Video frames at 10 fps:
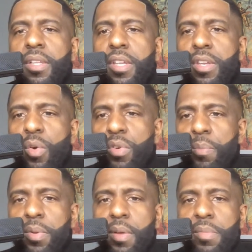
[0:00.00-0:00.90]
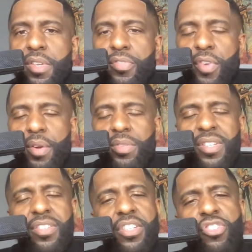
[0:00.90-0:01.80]
the note of plum in this
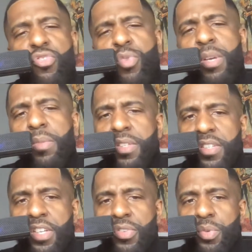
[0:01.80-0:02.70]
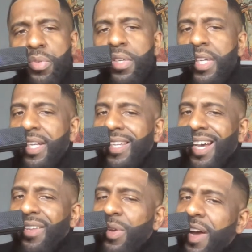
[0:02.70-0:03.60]
fragrance. It's extremely sensual.
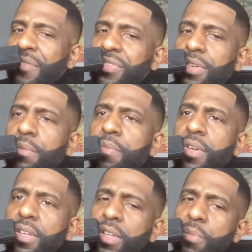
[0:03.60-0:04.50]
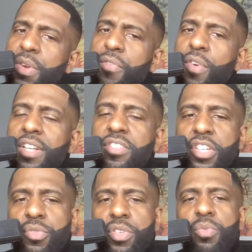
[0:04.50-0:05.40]
Now, you have a little bit of fresh
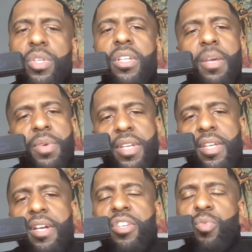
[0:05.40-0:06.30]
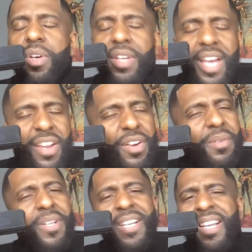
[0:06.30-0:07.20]
citrus with lemon in there as well, kind of
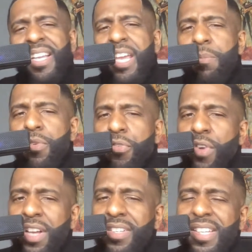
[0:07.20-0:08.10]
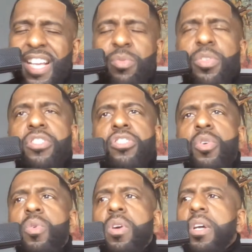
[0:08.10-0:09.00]
keep it fresh. And that's what's
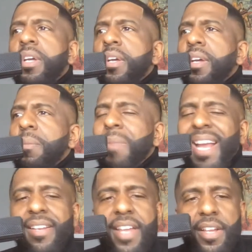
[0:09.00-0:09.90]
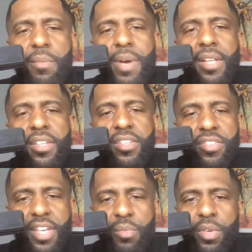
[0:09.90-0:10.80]
so magnetic about this
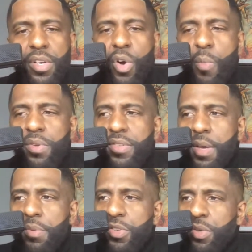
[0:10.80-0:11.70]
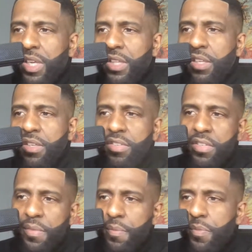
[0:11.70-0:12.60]
scent when it opens up is you get
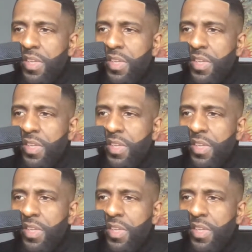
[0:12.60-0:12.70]
this